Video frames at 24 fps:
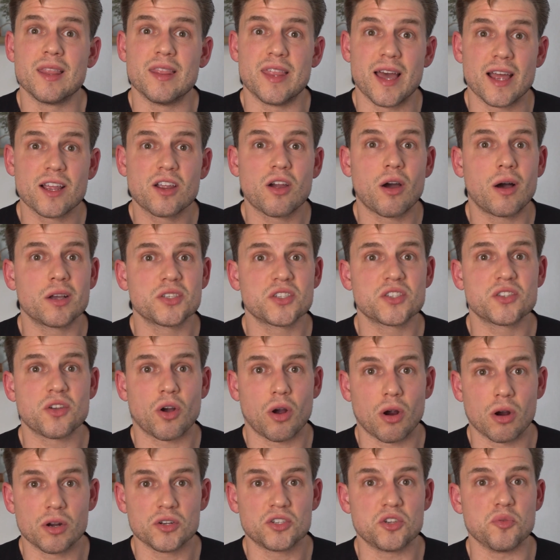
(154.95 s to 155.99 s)
that causes the
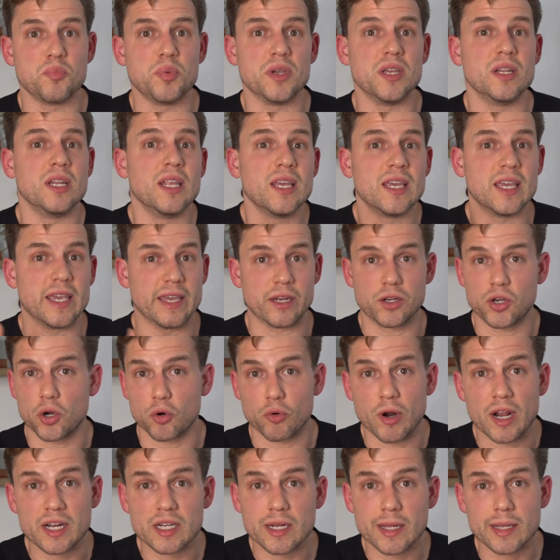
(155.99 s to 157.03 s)
heart to beat
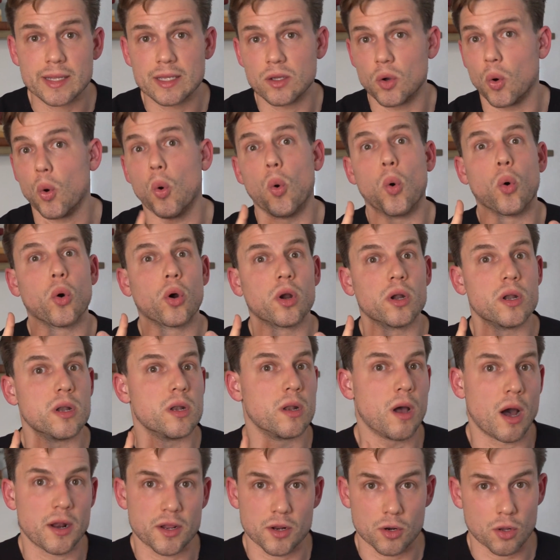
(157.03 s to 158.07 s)
incorrectly or
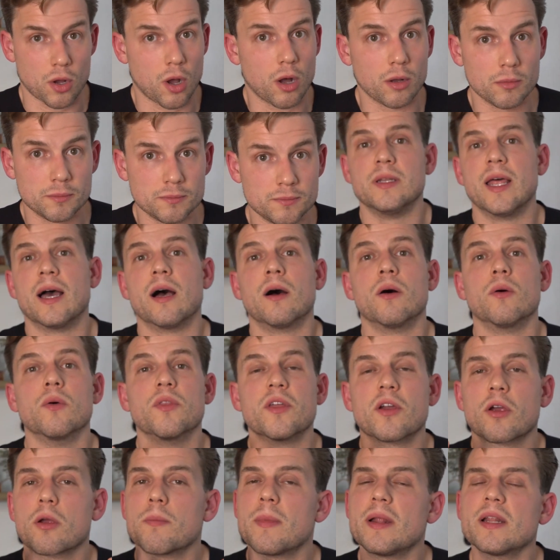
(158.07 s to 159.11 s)
not at all. Now,
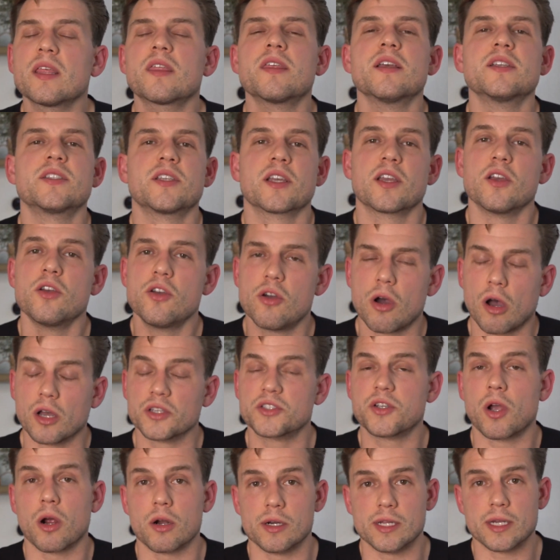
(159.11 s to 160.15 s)
there are many things that can
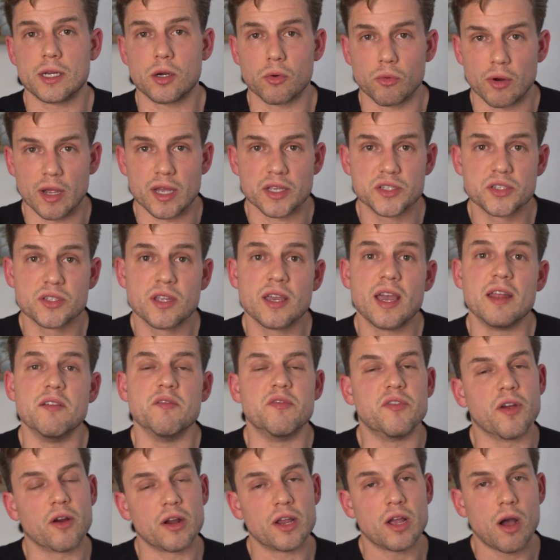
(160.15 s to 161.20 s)
cause cardiac arrest, and
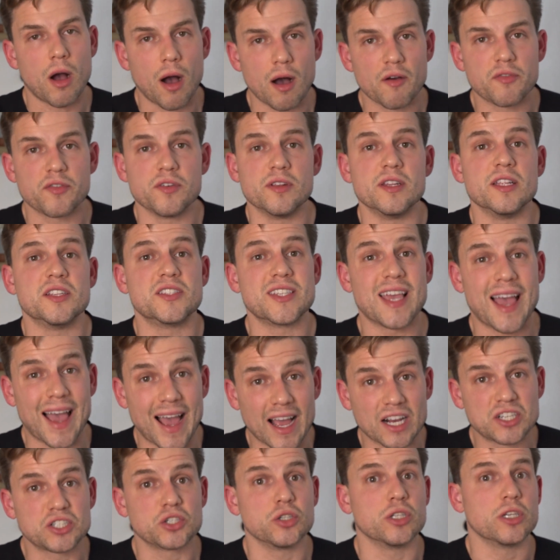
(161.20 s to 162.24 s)
very often it's
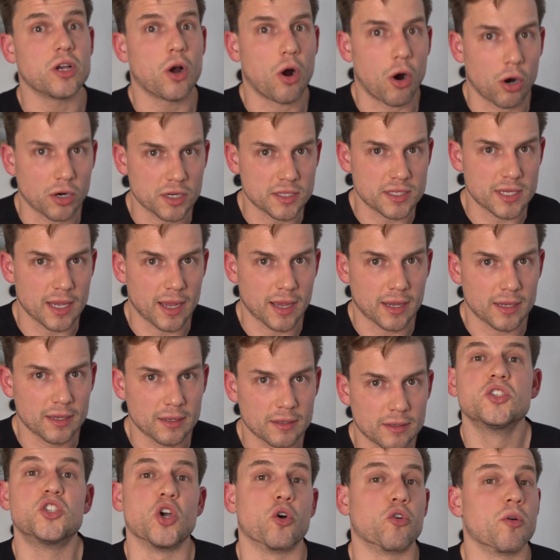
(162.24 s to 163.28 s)
actually a heart attack.
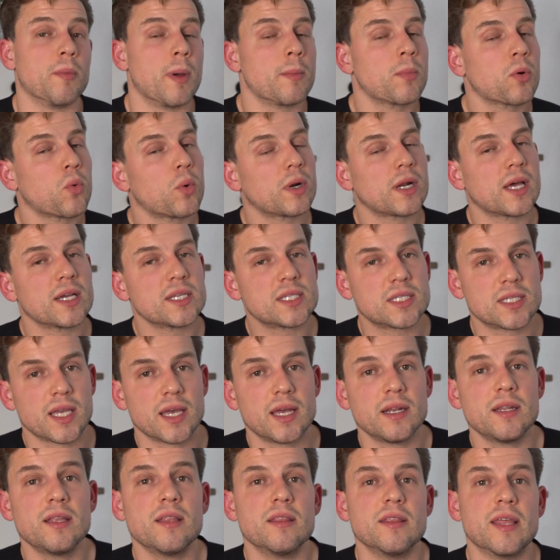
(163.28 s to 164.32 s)
So remember when I
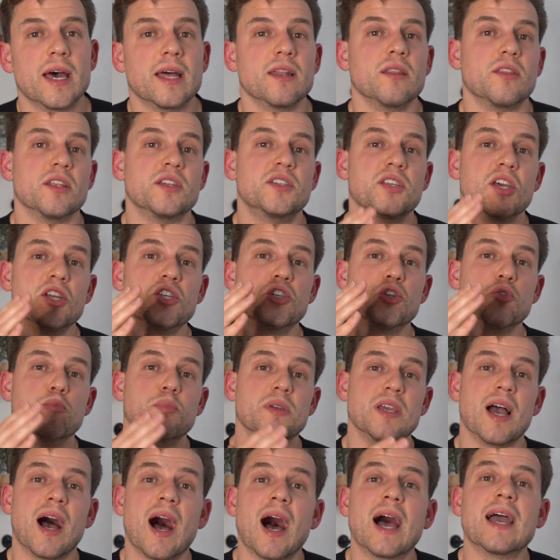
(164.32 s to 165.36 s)
said that the tissue
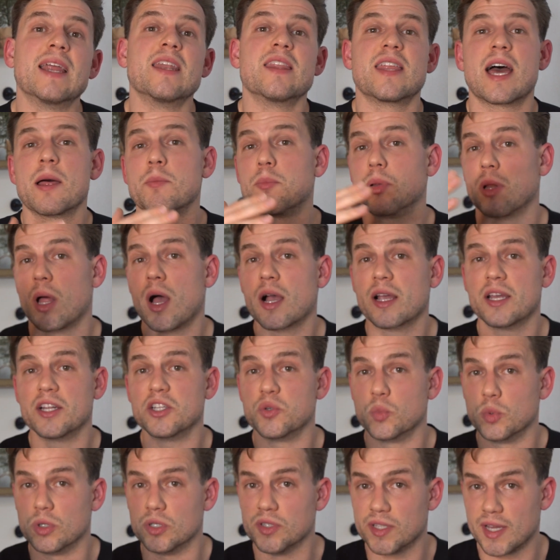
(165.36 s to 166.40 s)
behind that
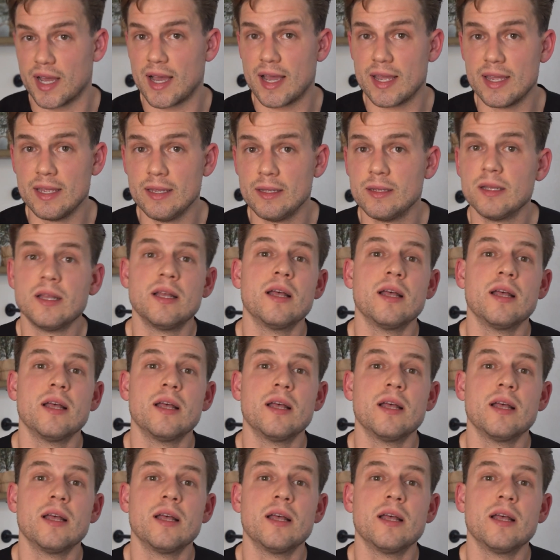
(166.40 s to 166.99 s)
blockage will die?